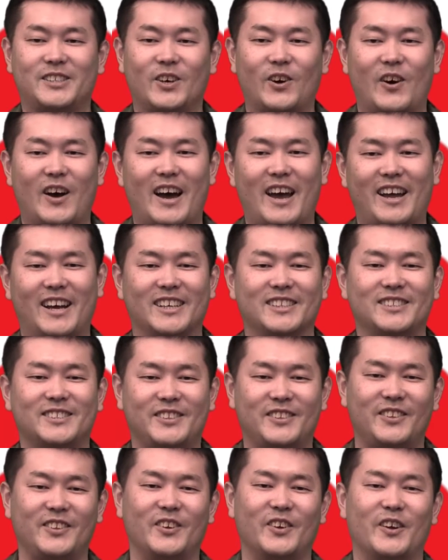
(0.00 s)
so I
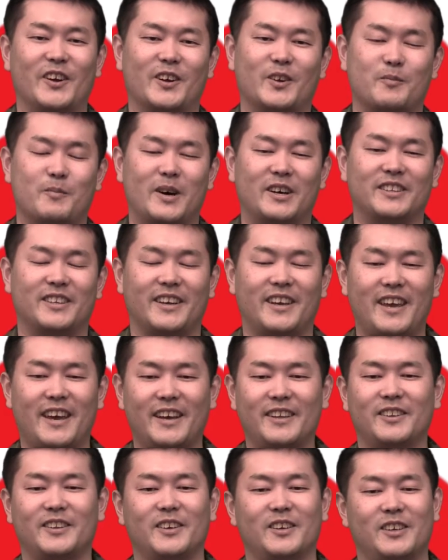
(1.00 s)
asked the commander
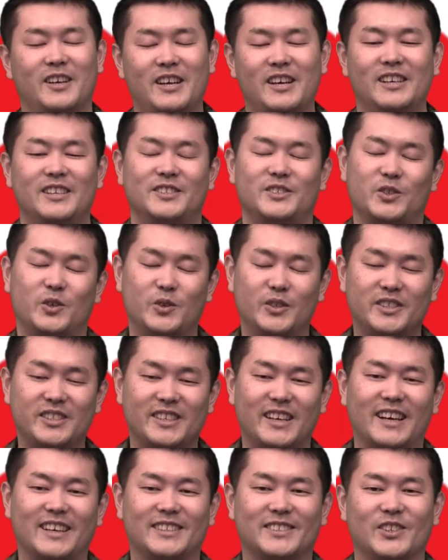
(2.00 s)
again, the, sorry
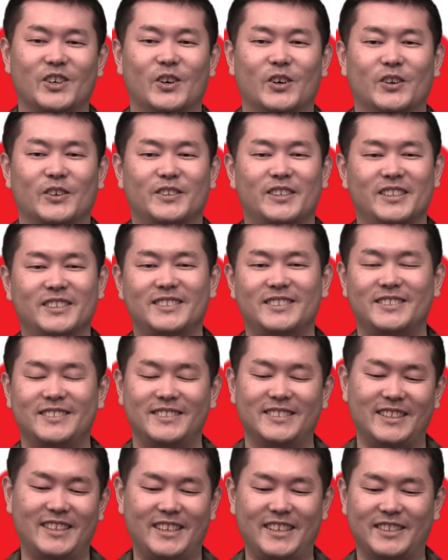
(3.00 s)
sir, so this
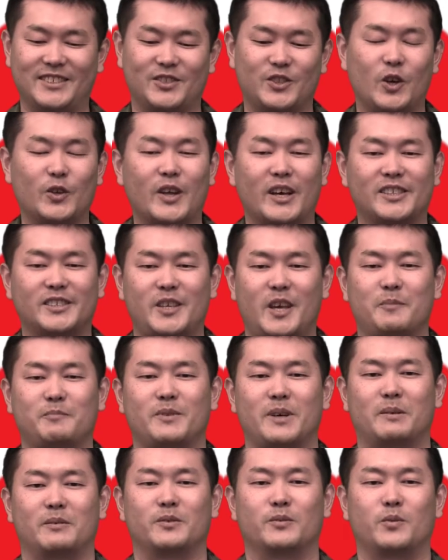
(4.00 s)
is not
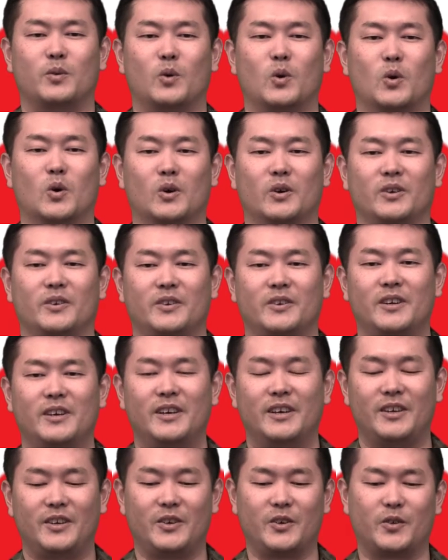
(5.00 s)
acceptable for,
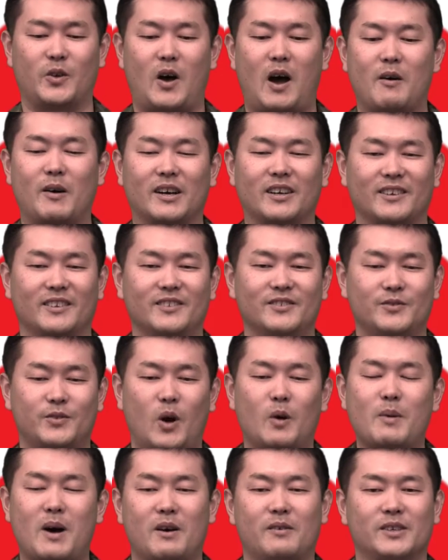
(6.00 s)
you know, our,
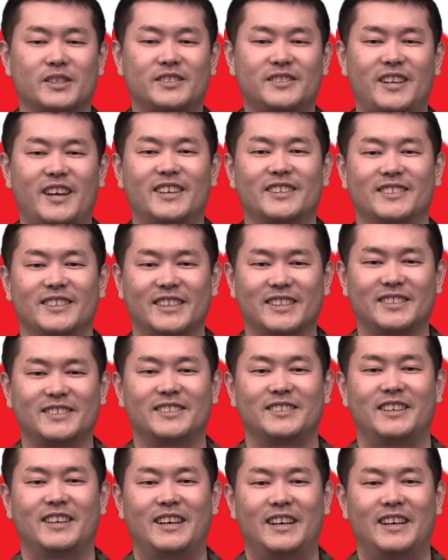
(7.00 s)
from our standards.